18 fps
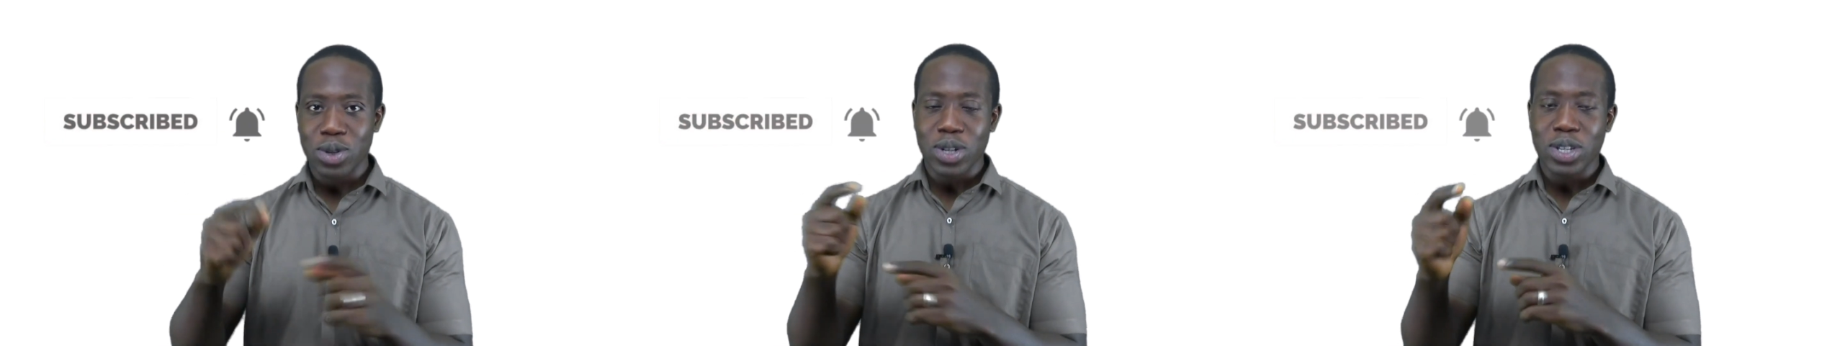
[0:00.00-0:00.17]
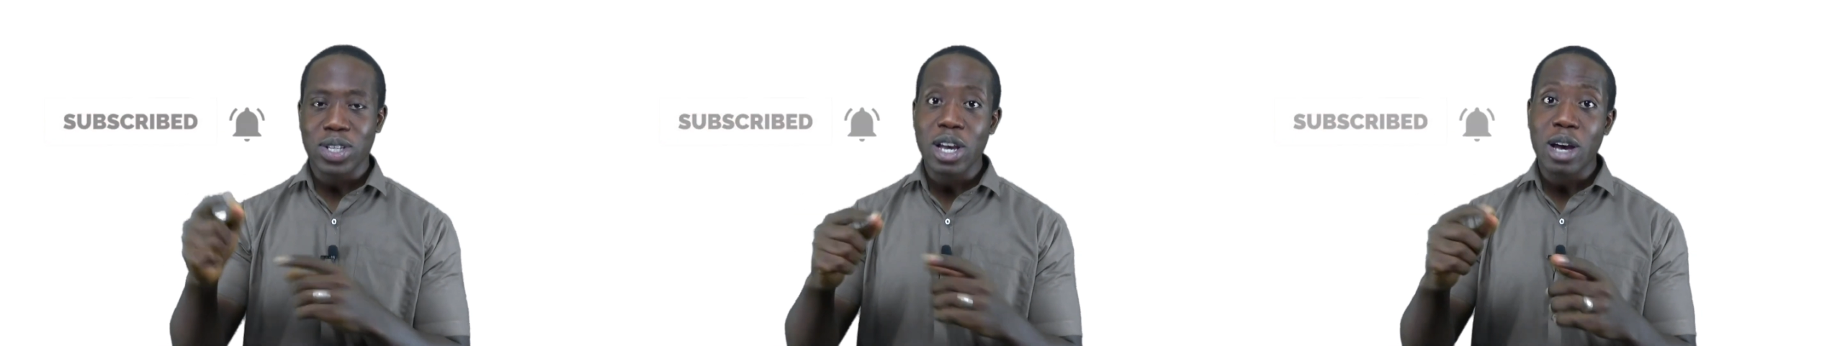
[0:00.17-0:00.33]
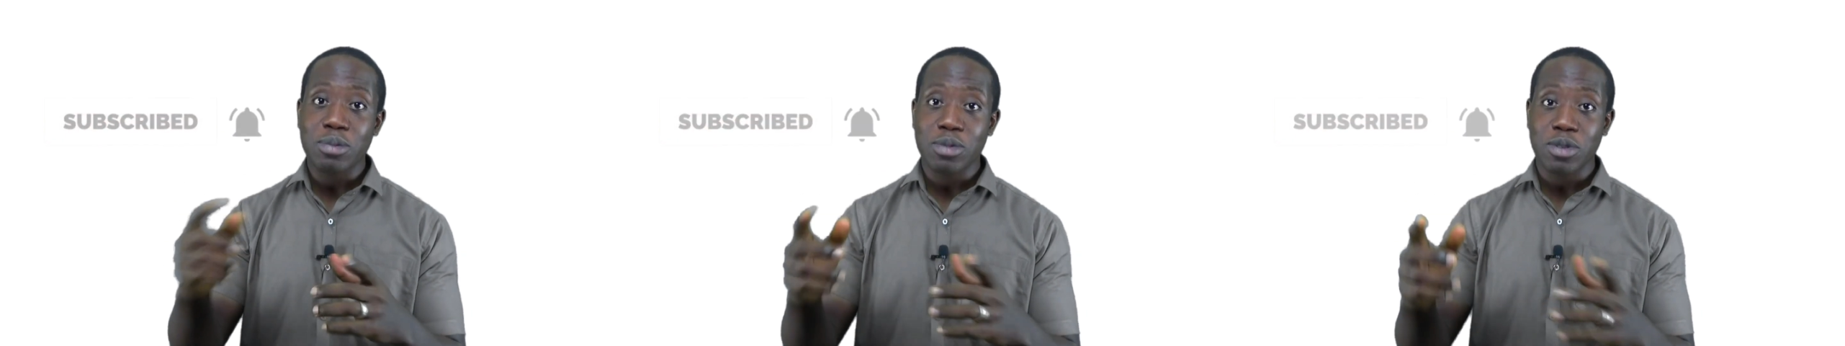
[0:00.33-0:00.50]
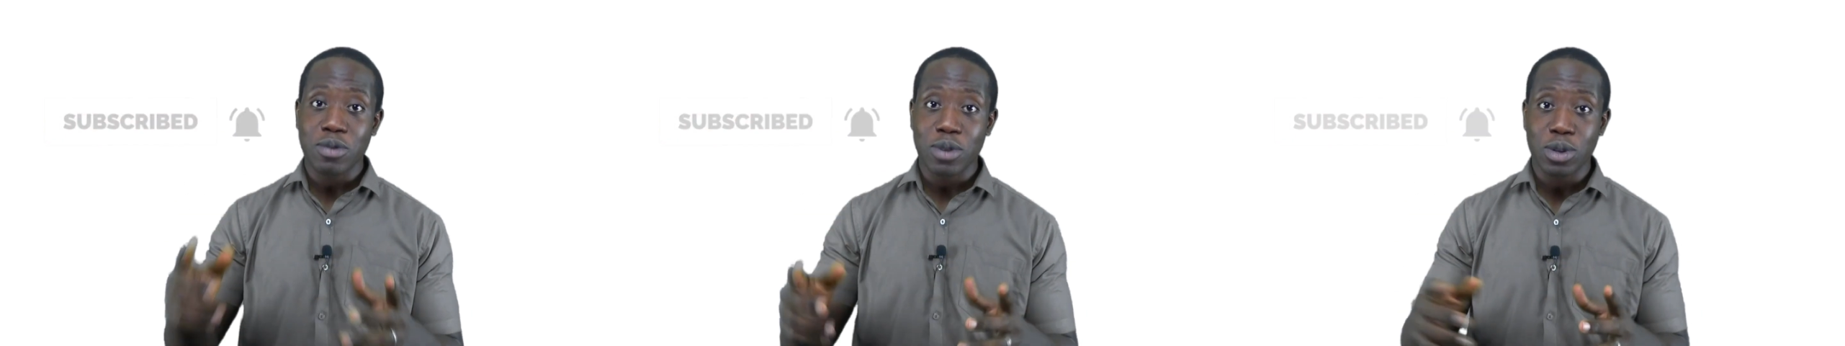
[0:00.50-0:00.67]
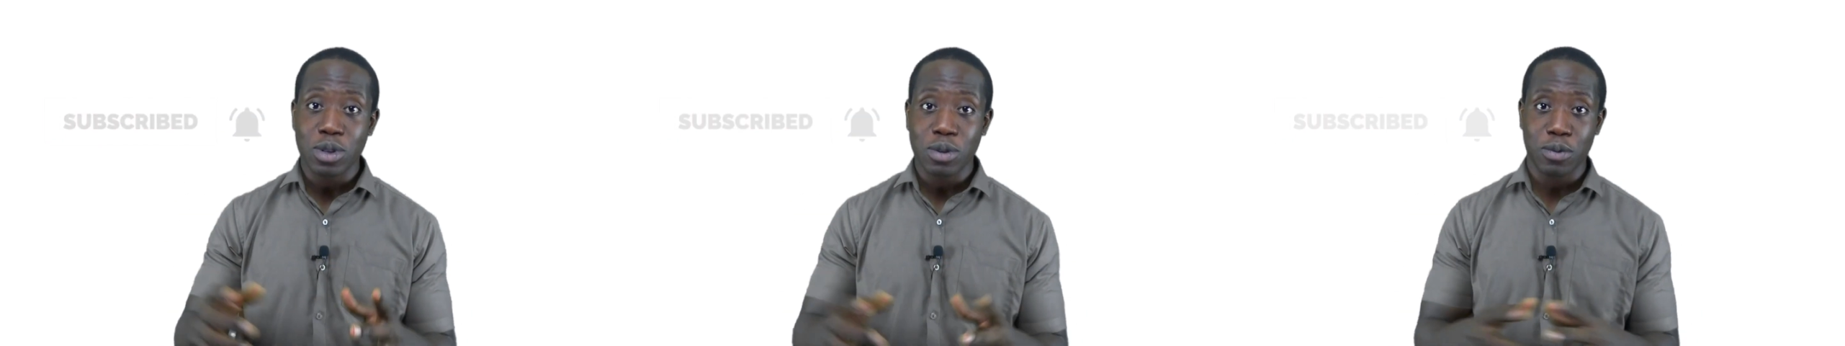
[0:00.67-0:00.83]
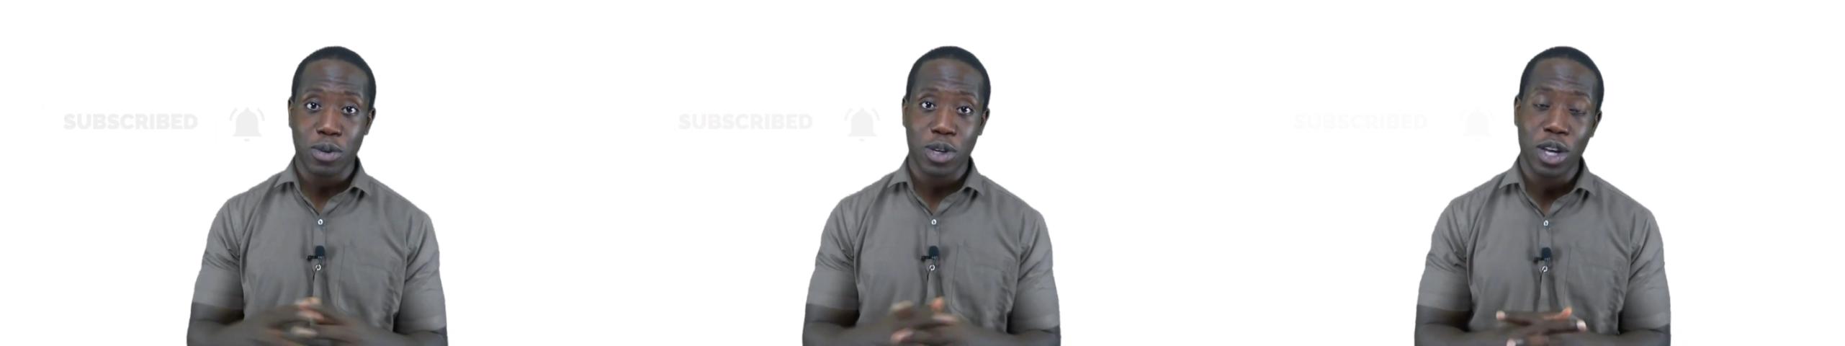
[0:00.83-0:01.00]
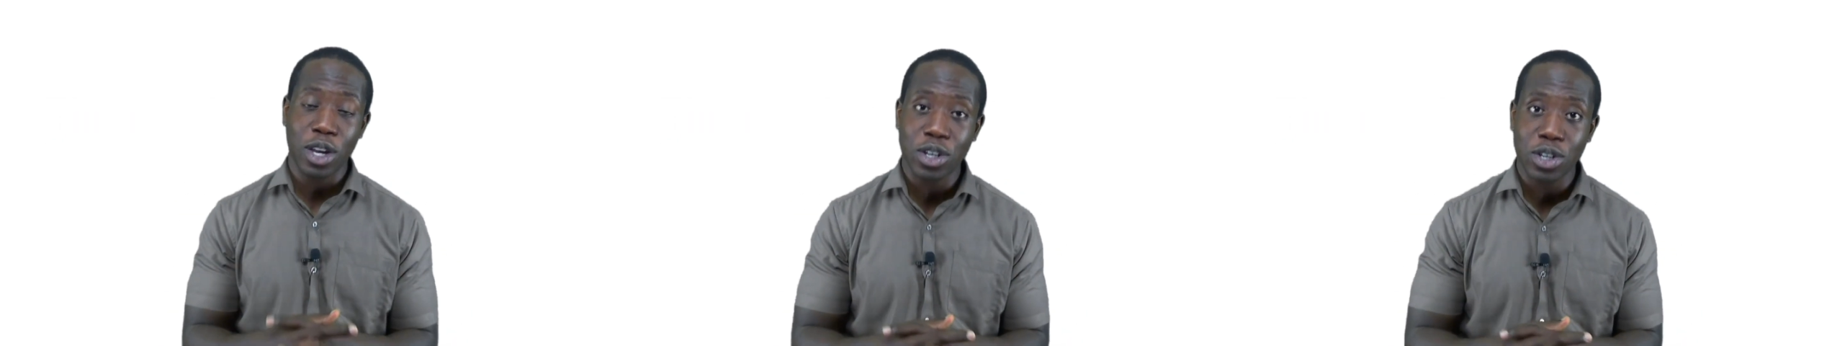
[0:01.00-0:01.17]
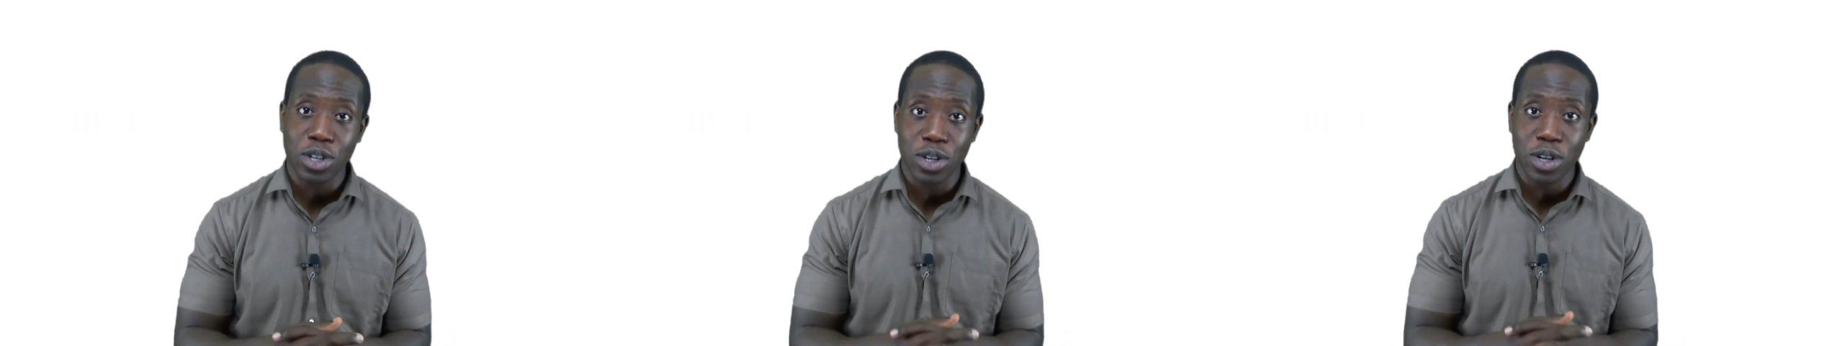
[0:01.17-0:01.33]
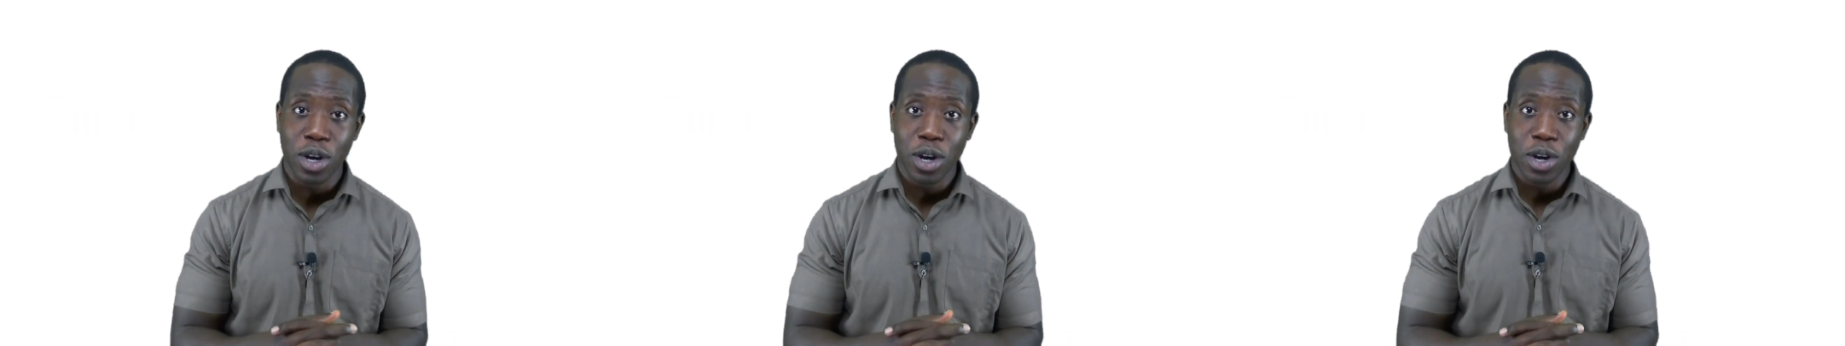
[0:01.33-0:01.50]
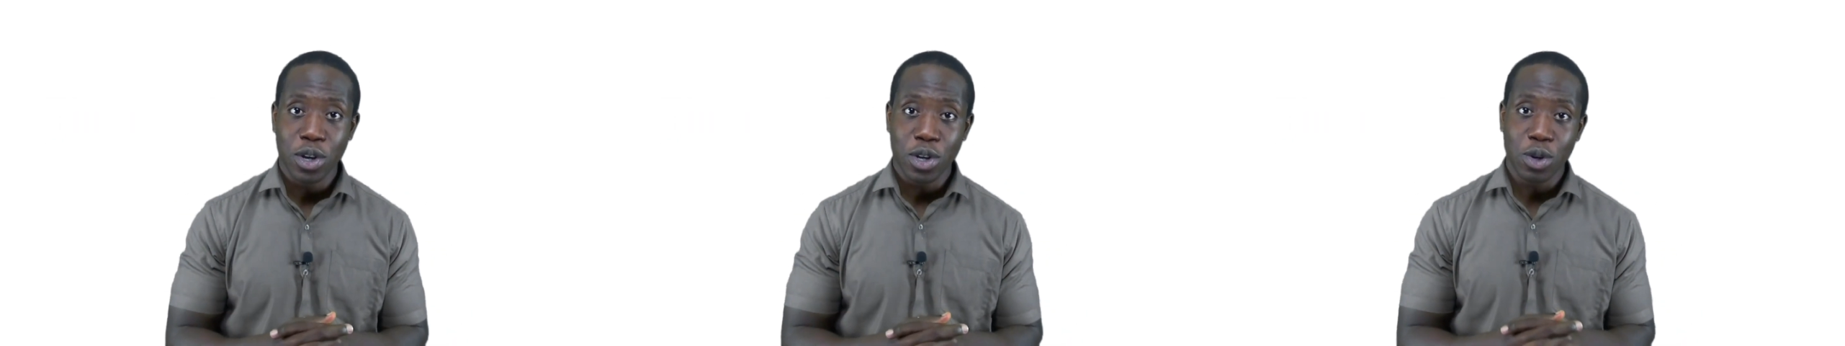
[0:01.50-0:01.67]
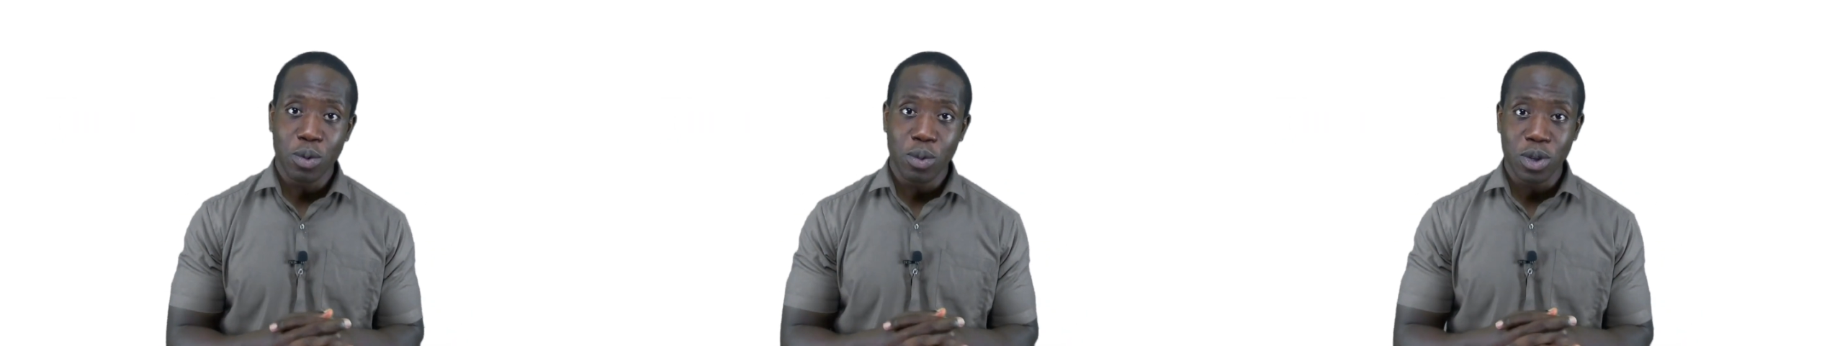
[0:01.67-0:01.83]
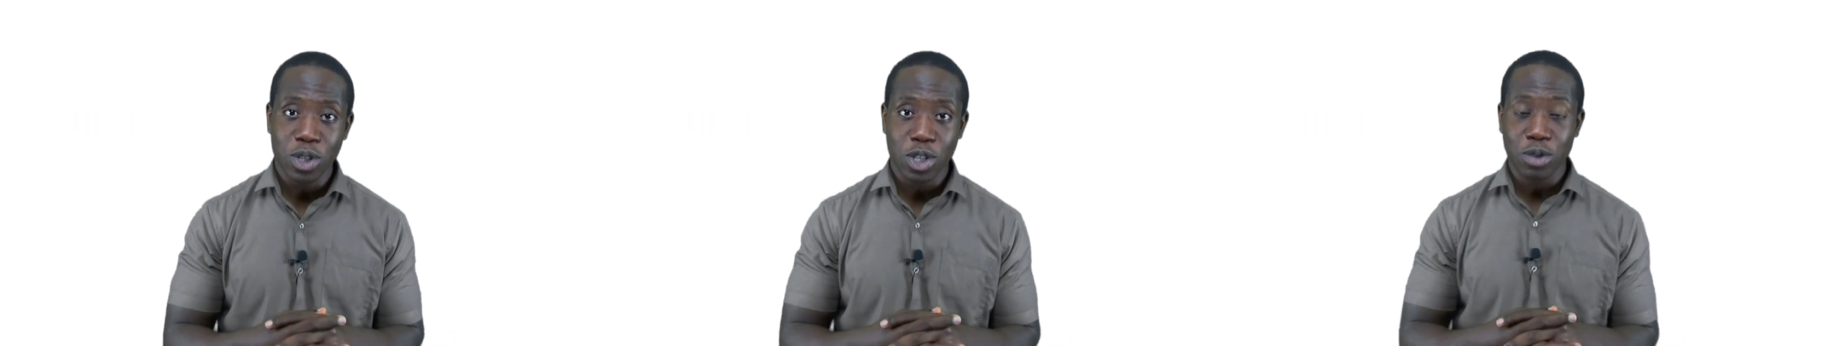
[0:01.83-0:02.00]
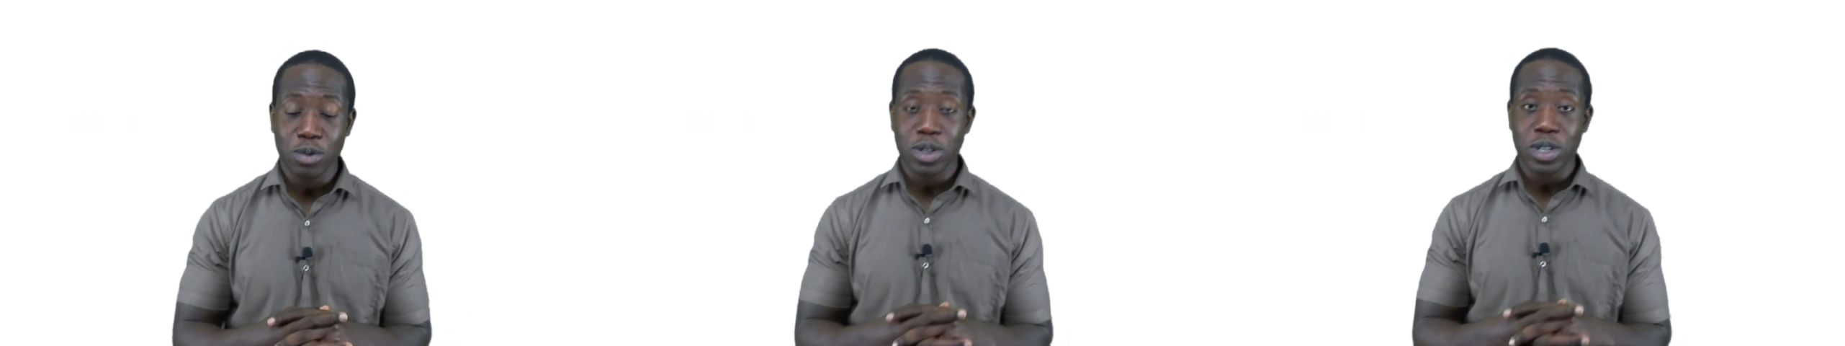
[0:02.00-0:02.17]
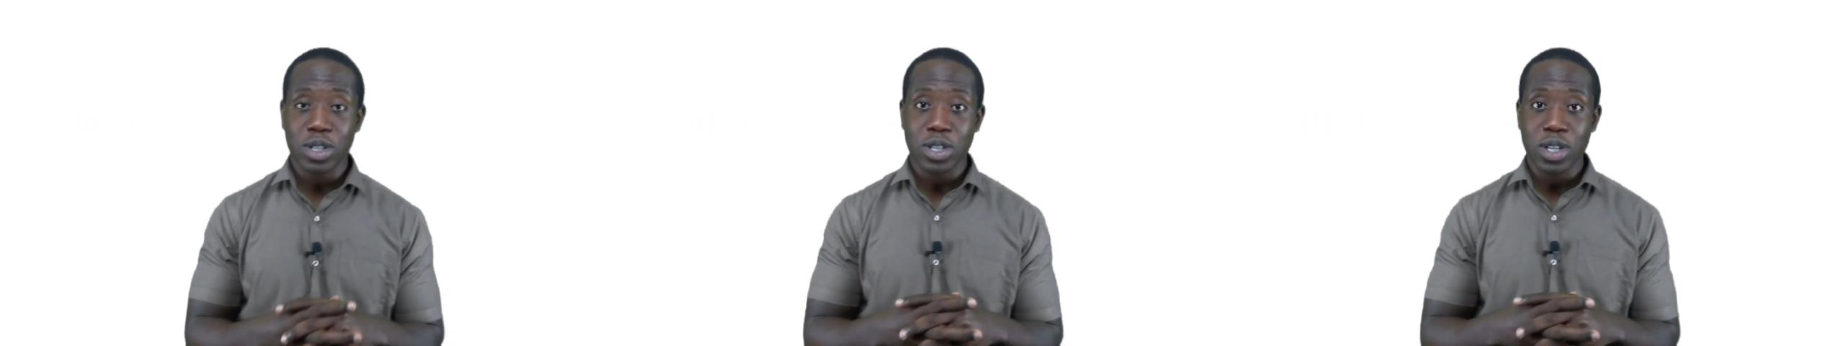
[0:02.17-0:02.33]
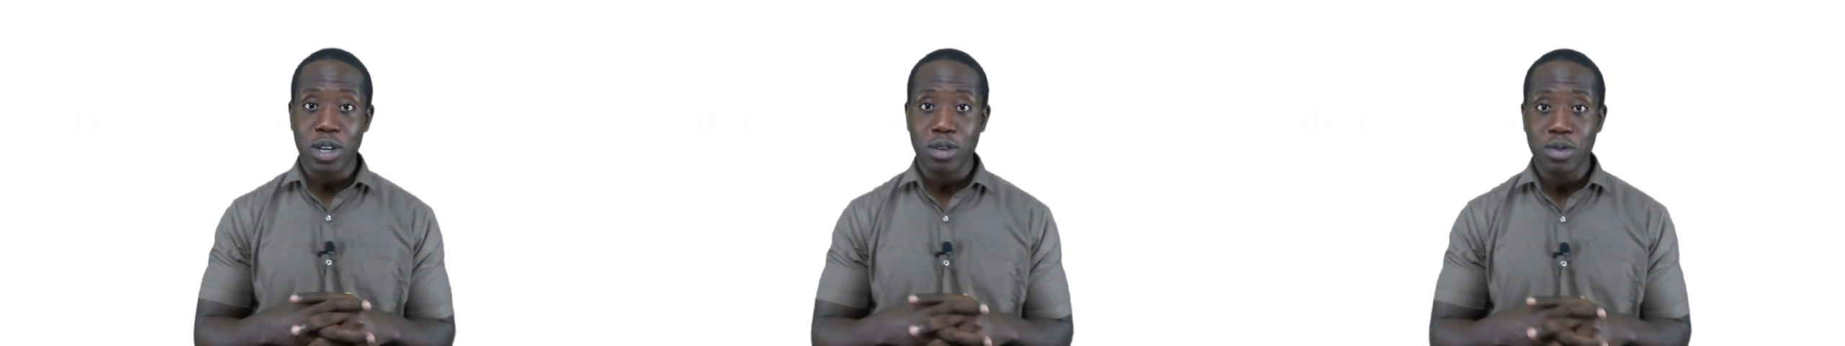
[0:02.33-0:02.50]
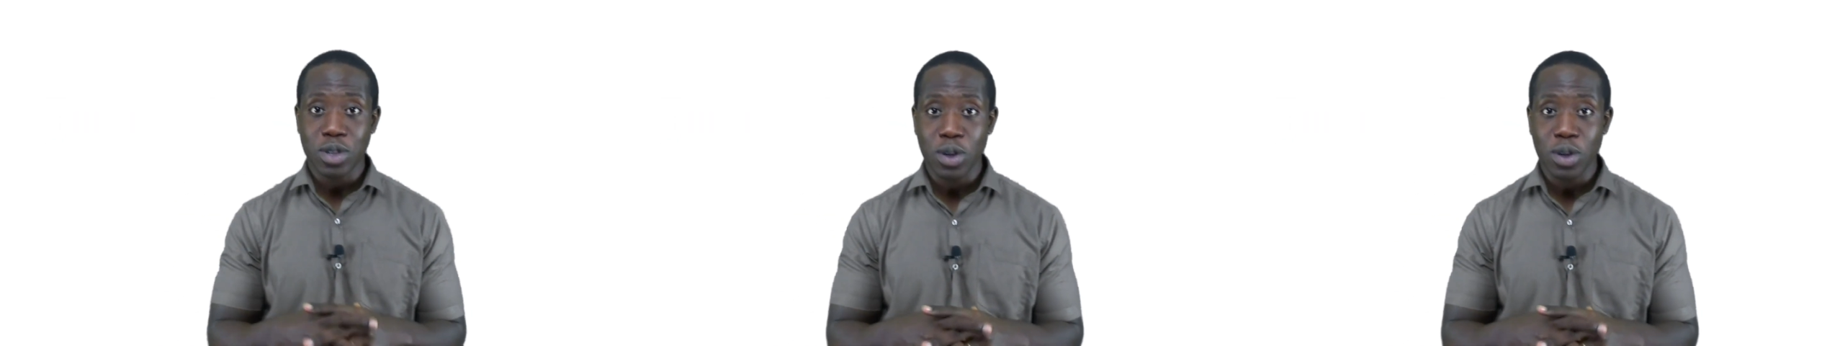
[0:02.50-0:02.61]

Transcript: or the types of notification you want to receive.